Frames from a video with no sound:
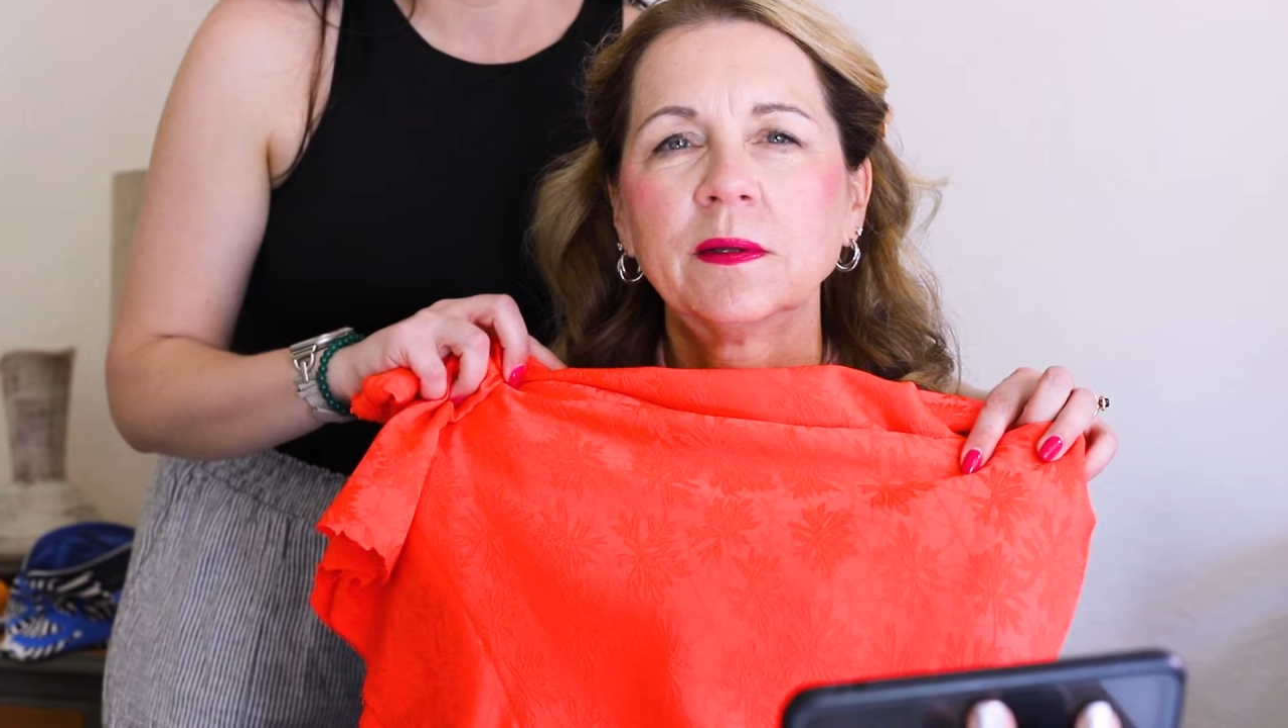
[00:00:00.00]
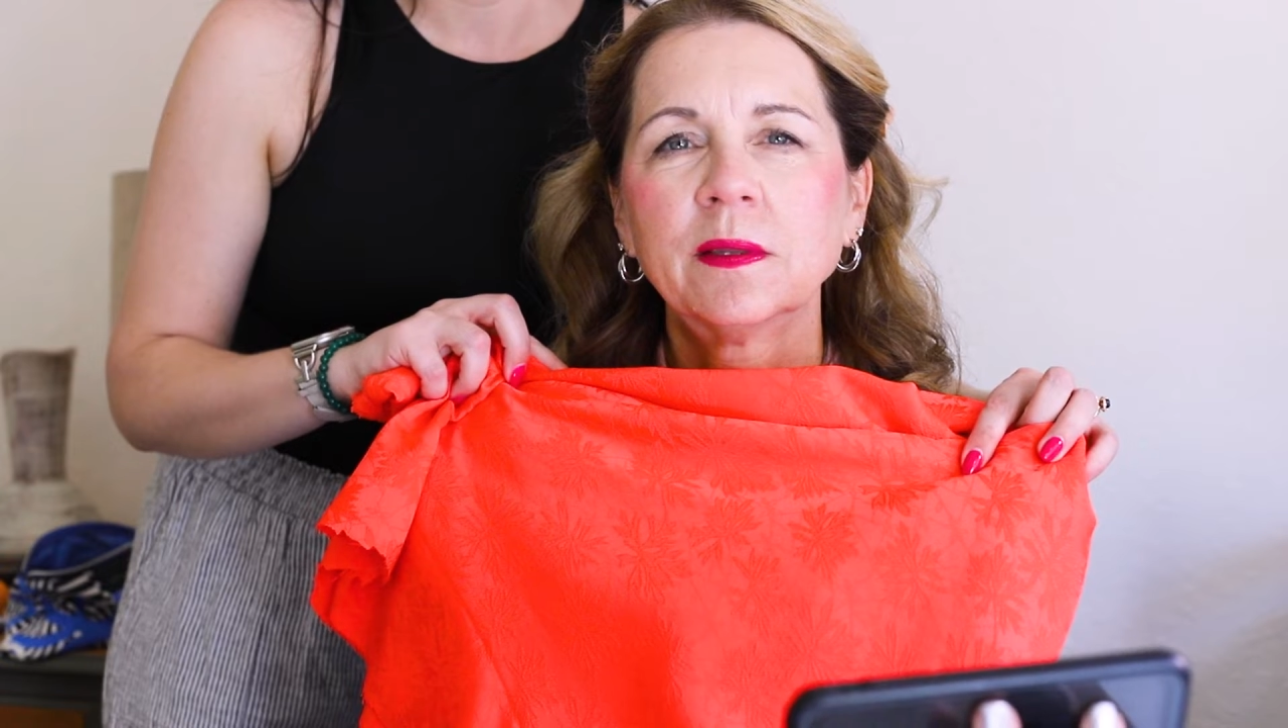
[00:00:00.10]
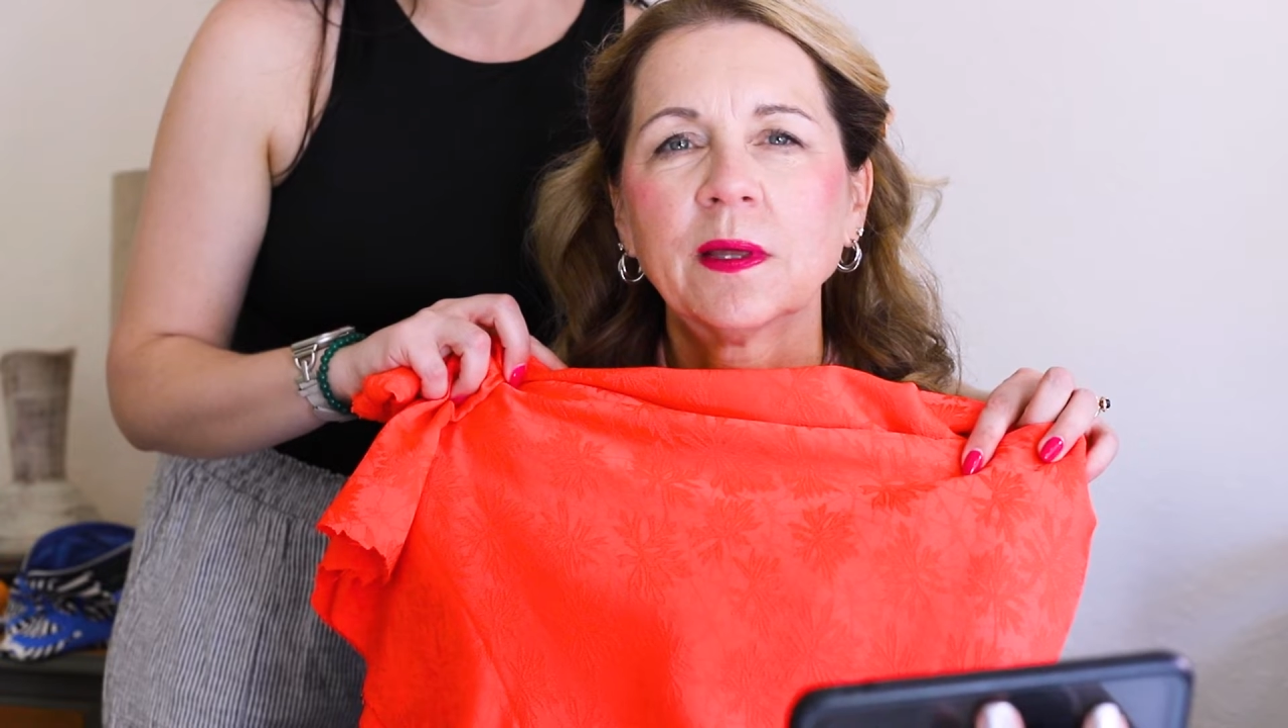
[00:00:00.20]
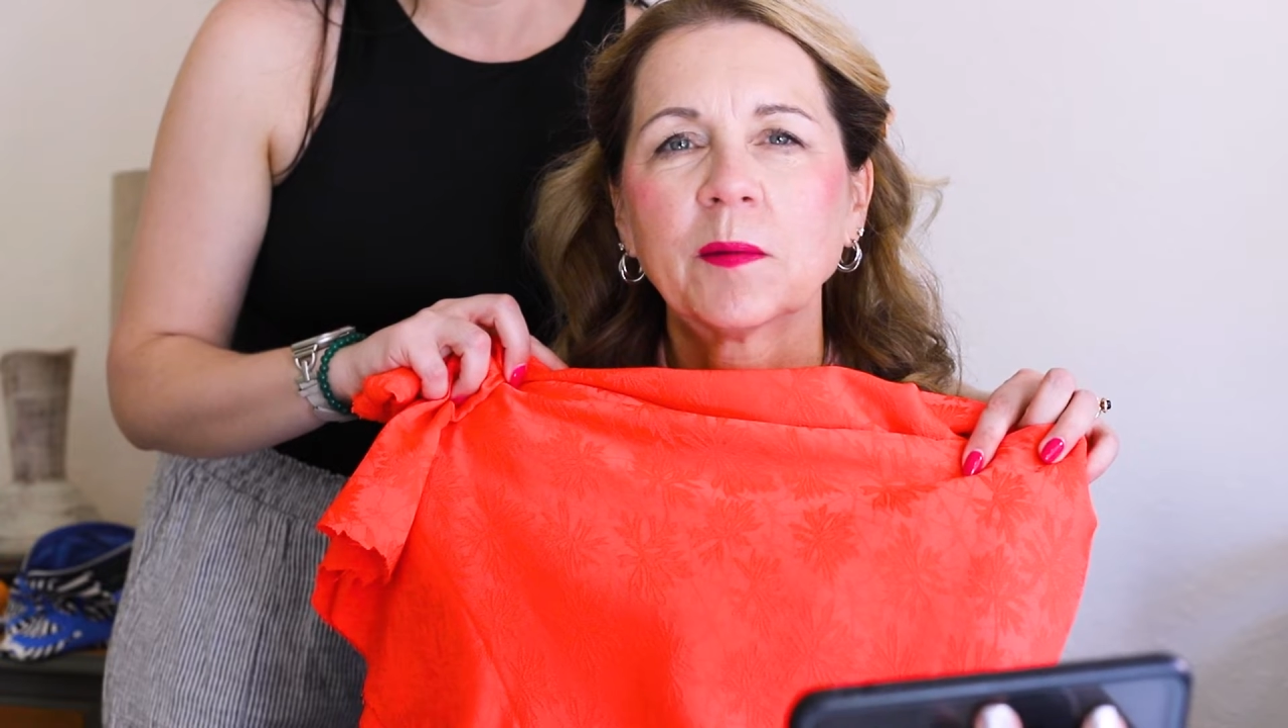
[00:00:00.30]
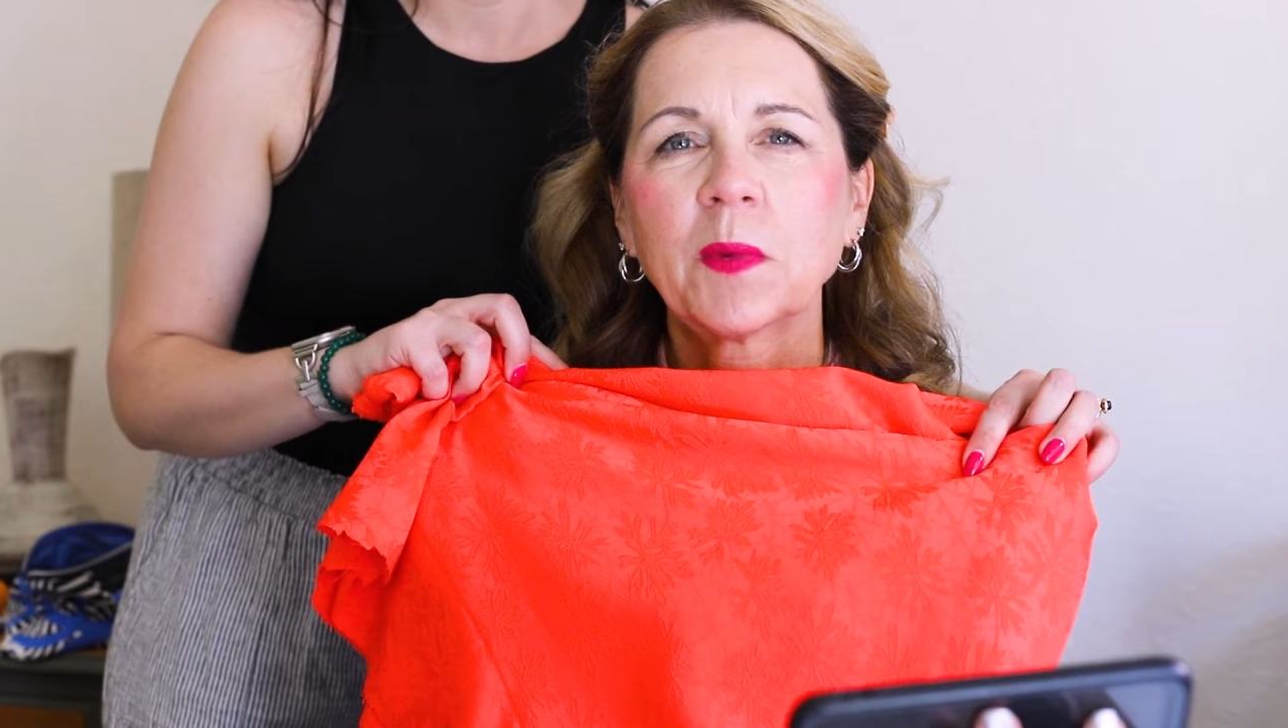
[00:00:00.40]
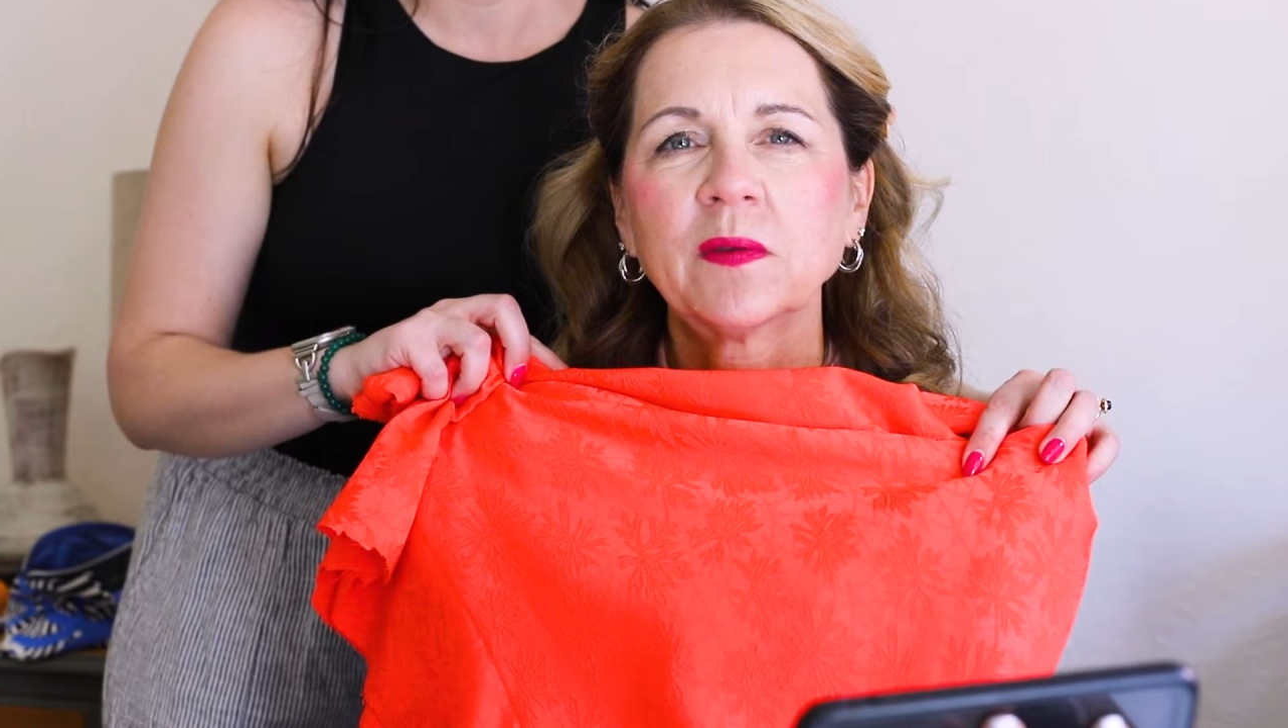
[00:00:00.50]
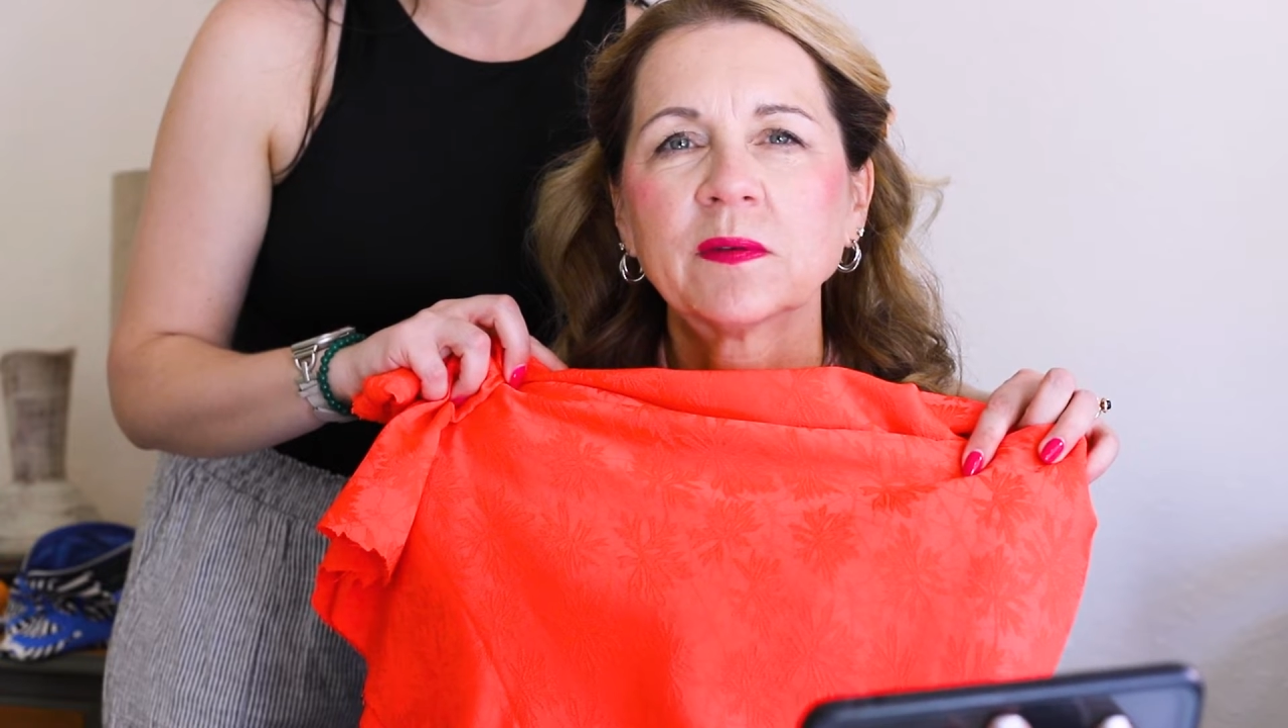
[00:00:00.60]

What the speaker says: Like my